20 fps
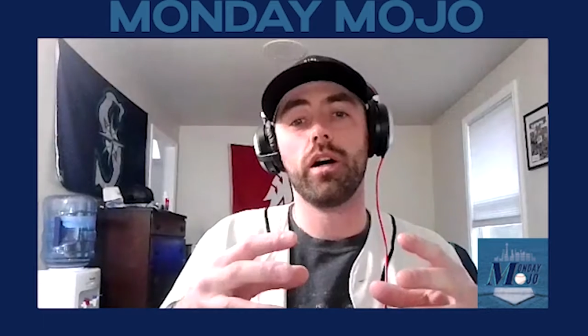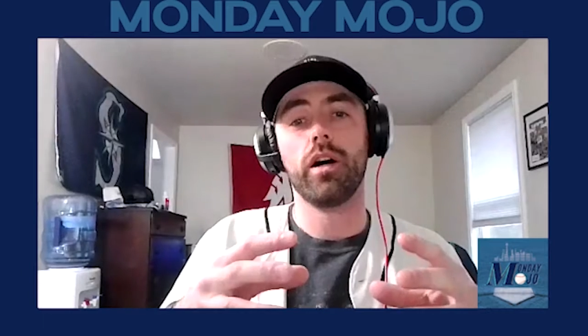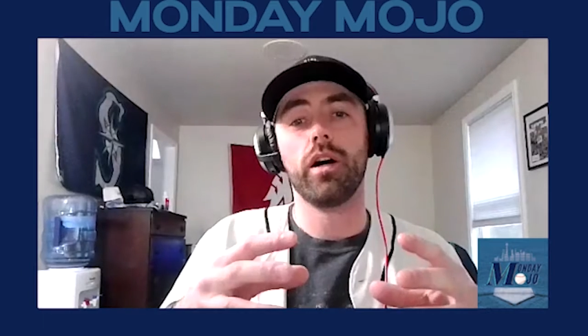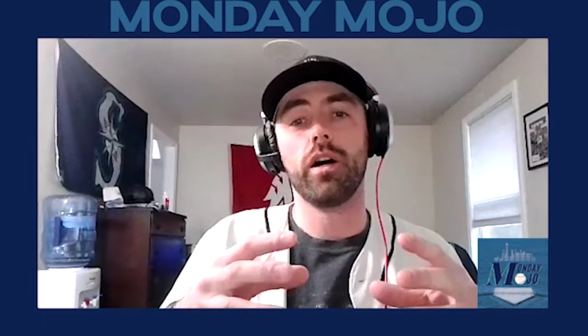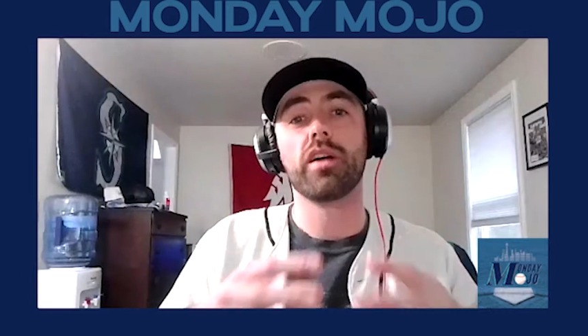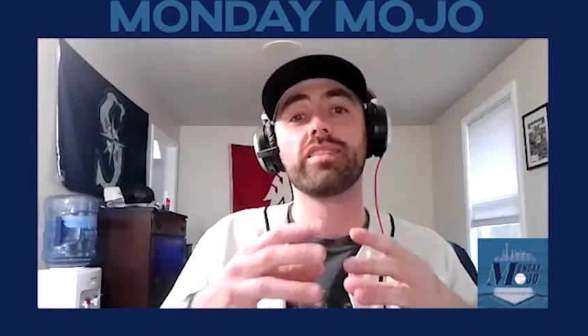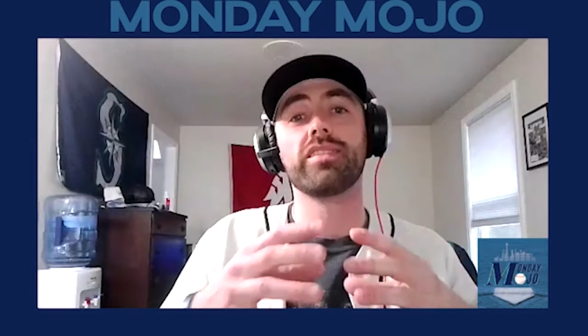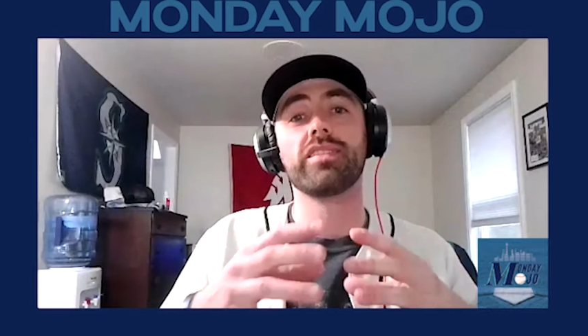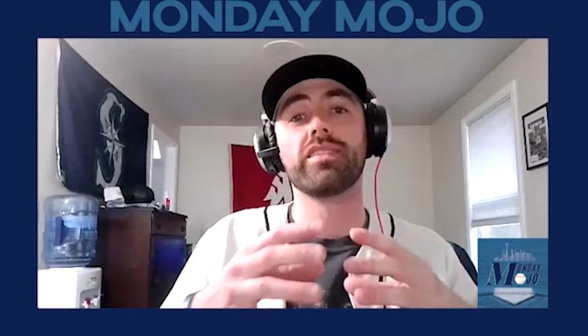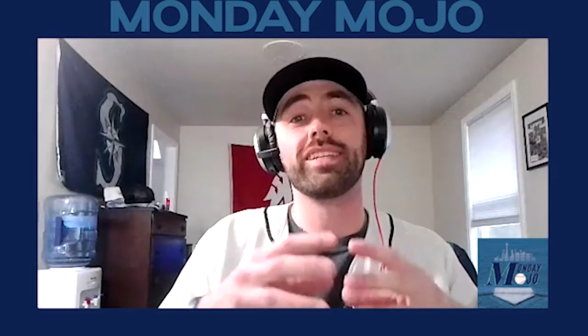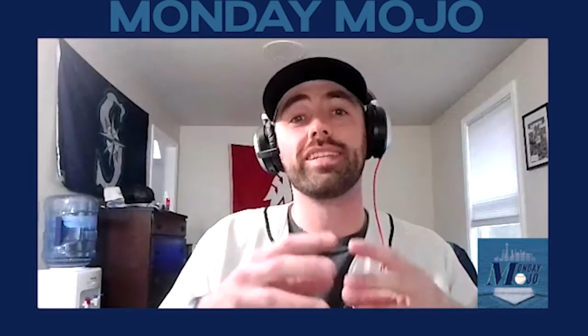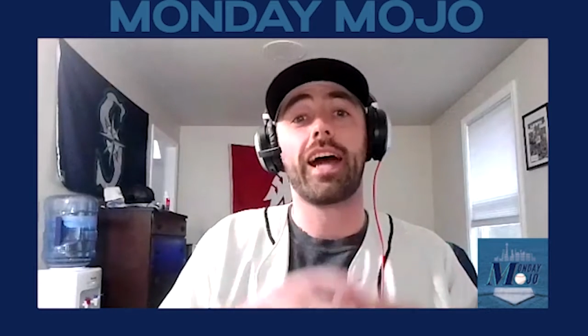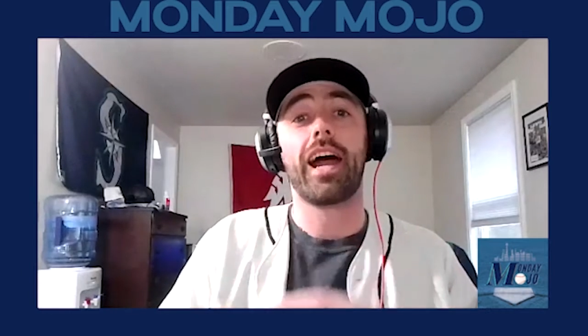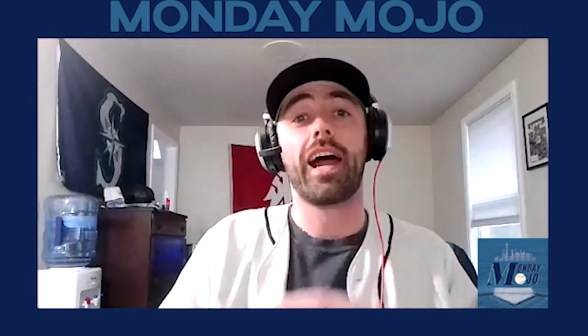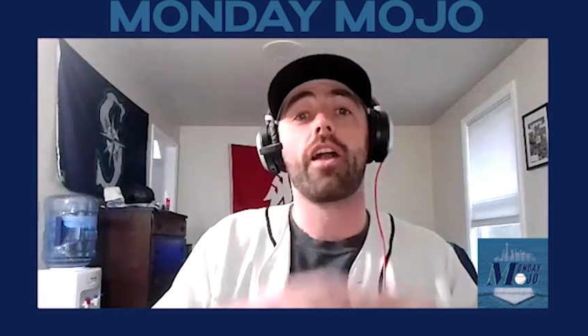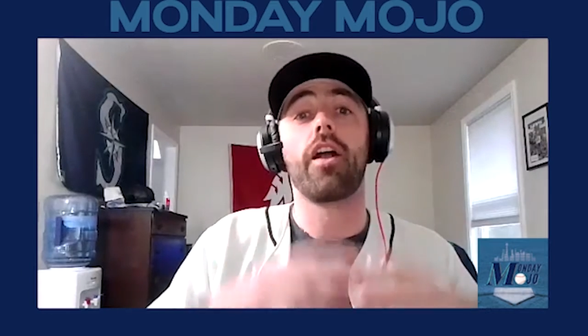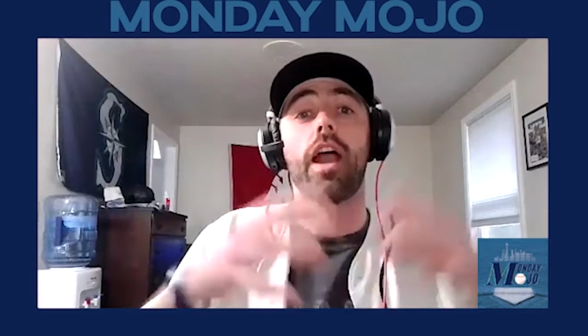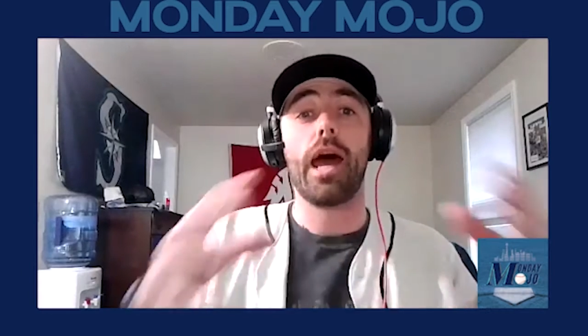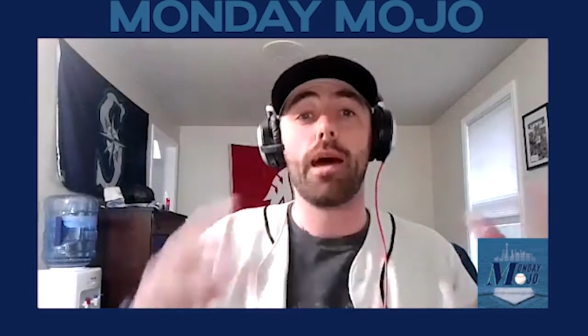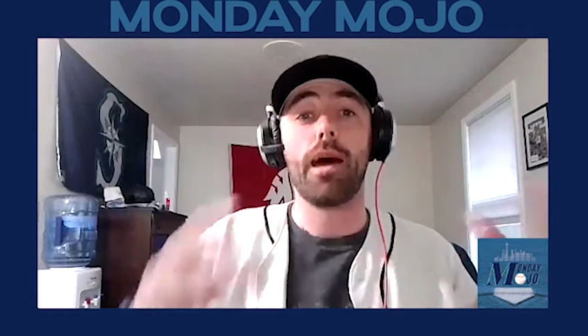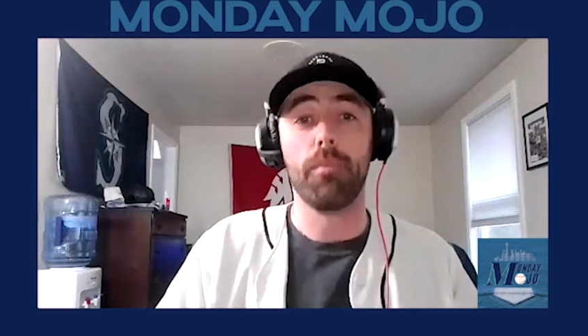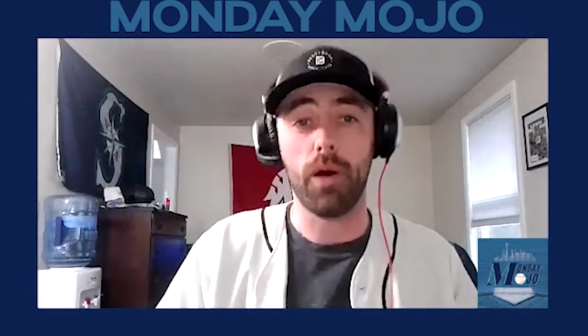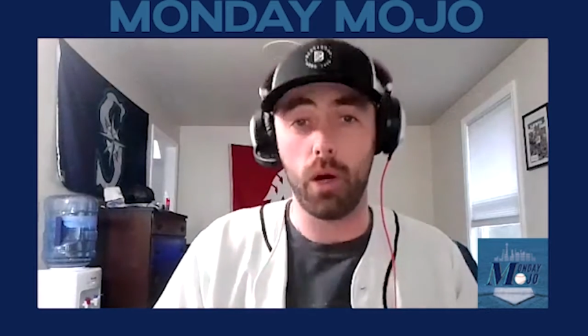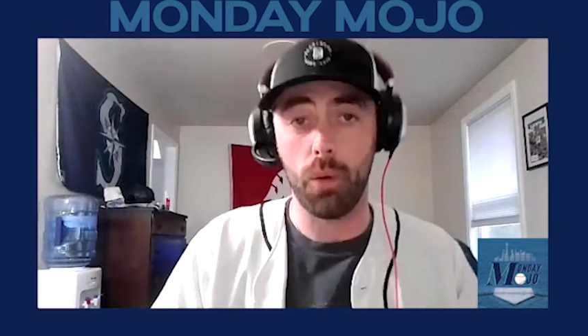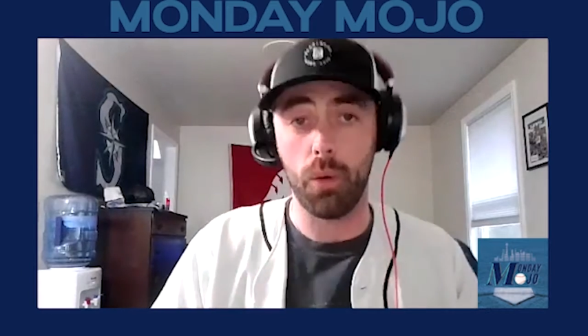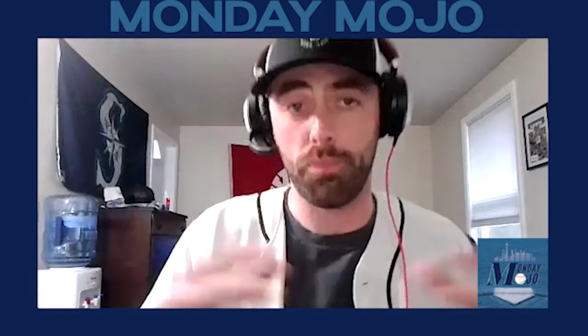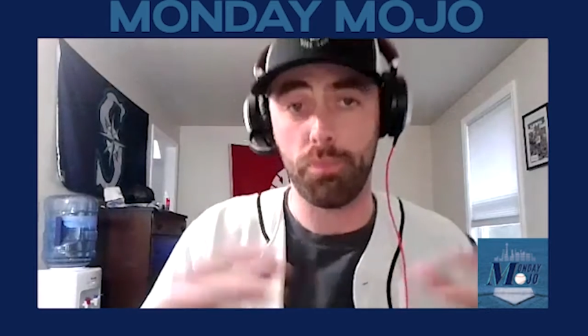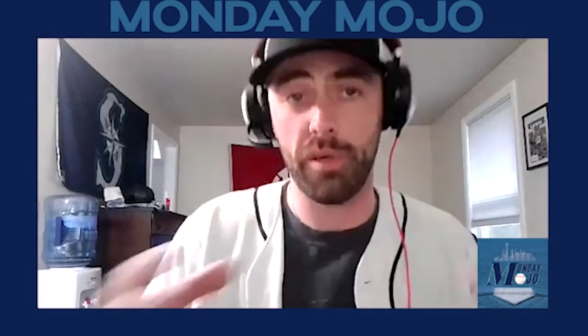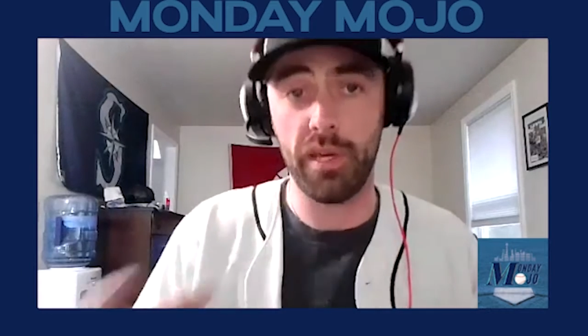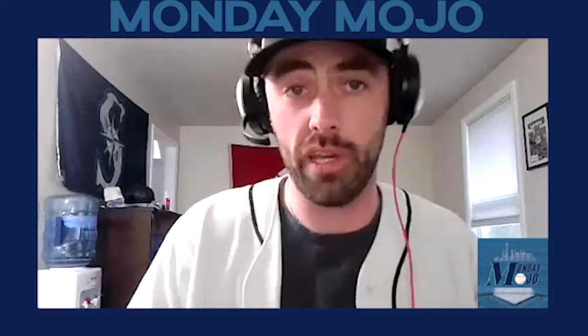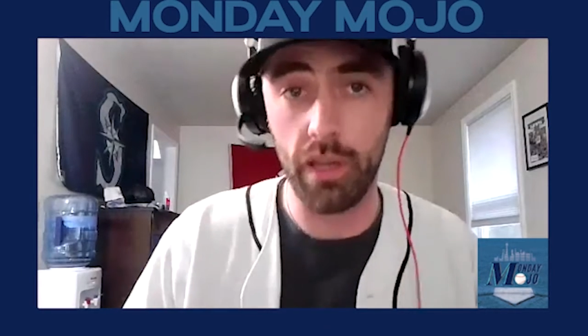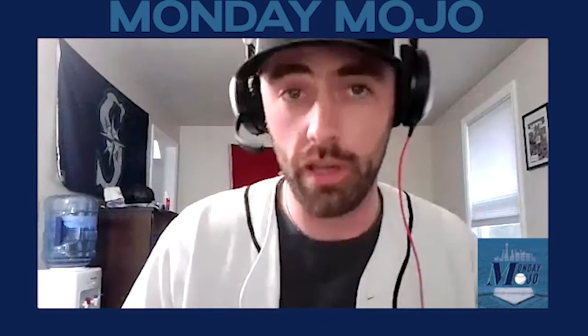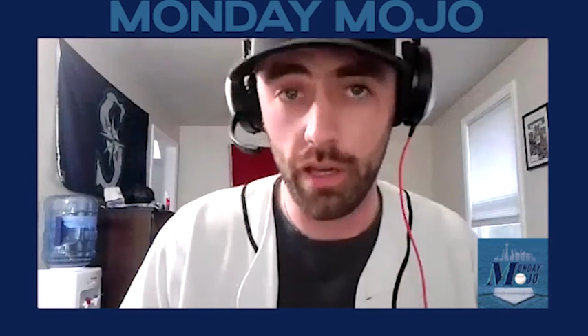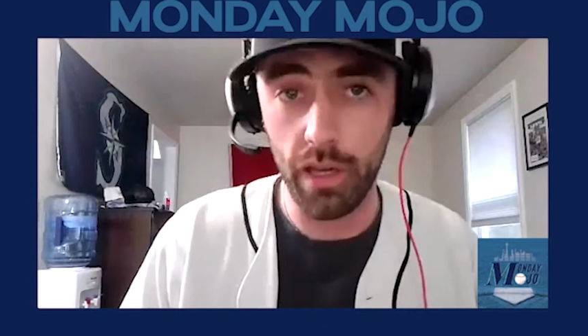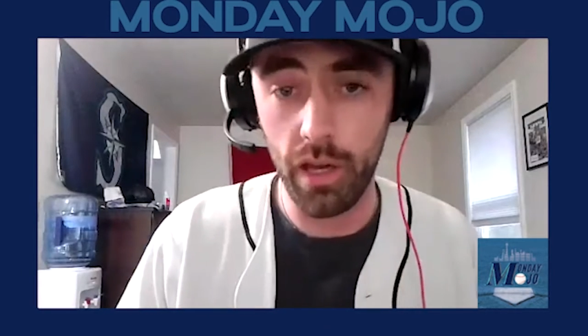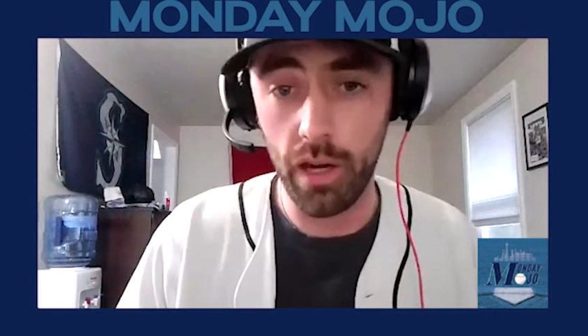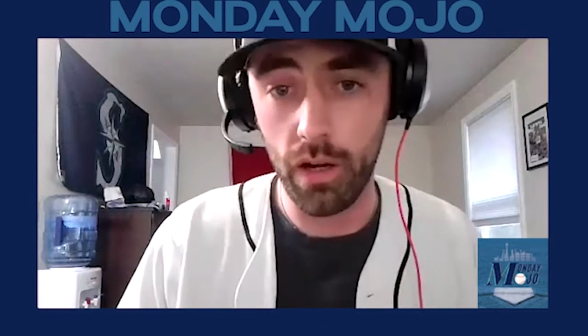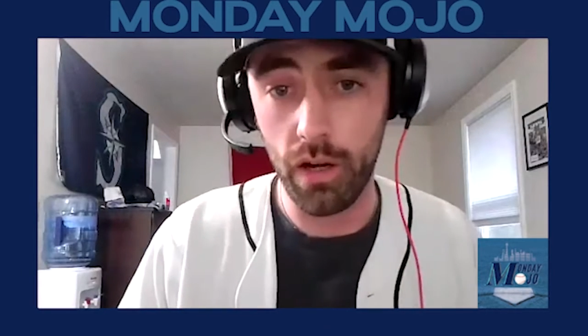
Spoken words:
amongst the entire MLB.